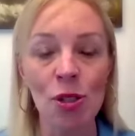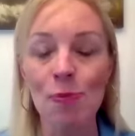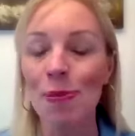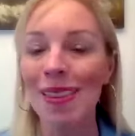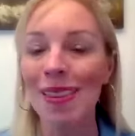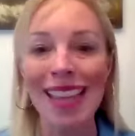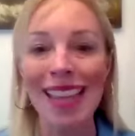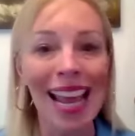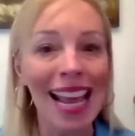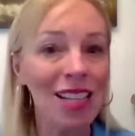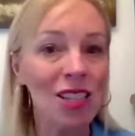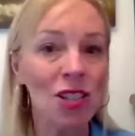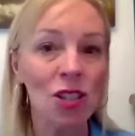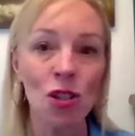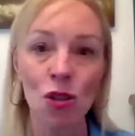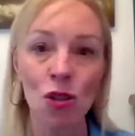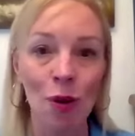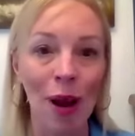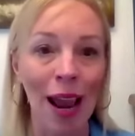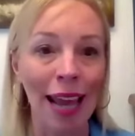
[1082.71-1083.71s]
But that
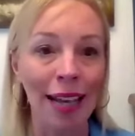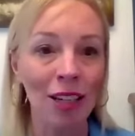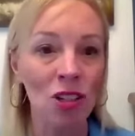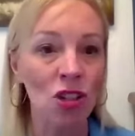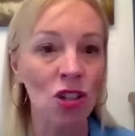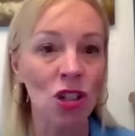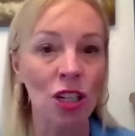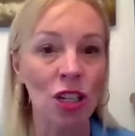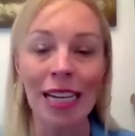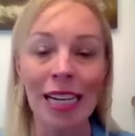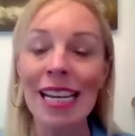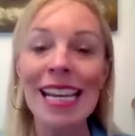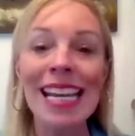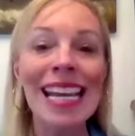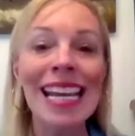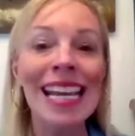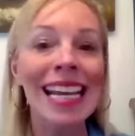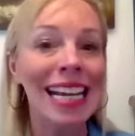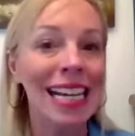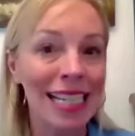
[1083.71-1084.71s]
strategy
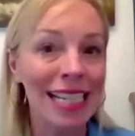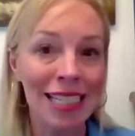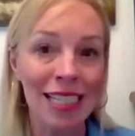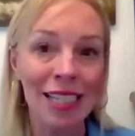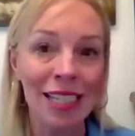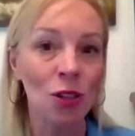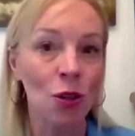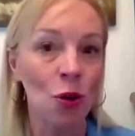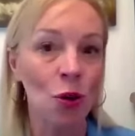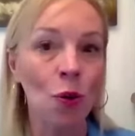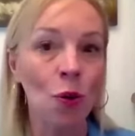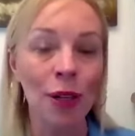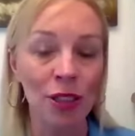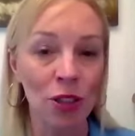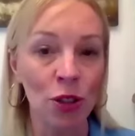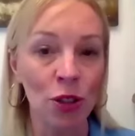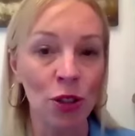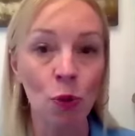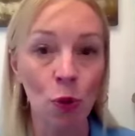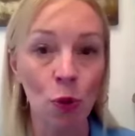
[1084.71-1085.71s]
isn't going
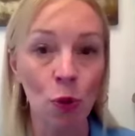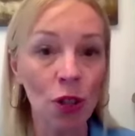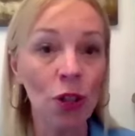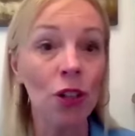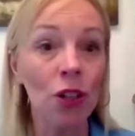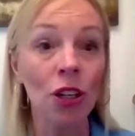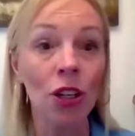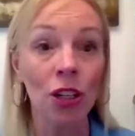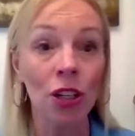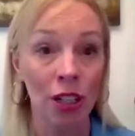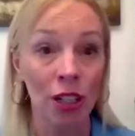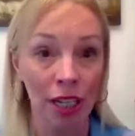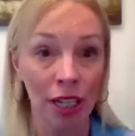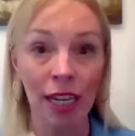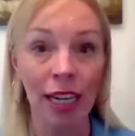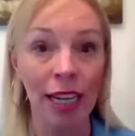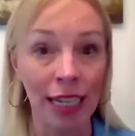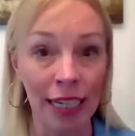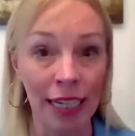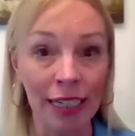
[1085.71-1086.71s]
to work
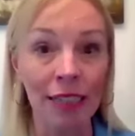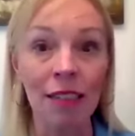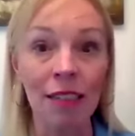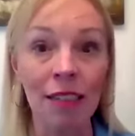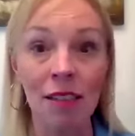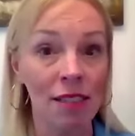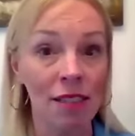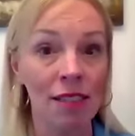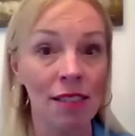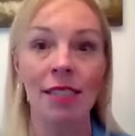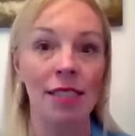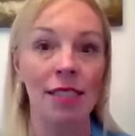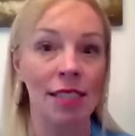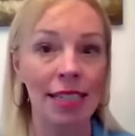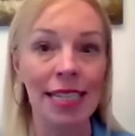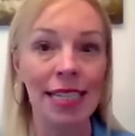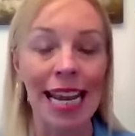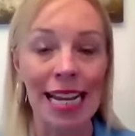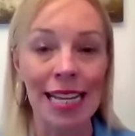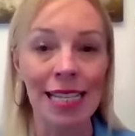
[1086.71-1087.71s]
in
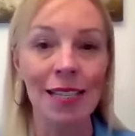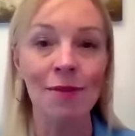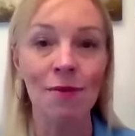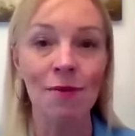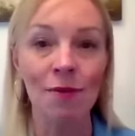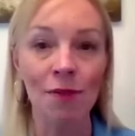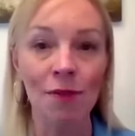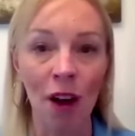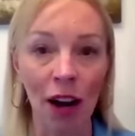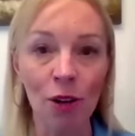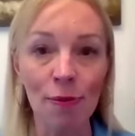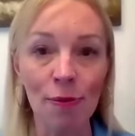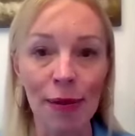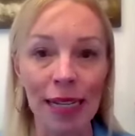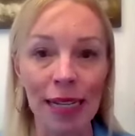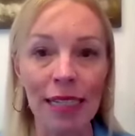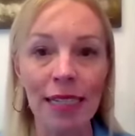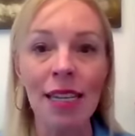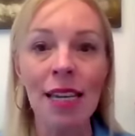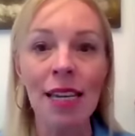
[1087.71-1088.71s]
today's
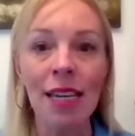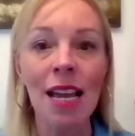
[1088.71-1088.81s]
environment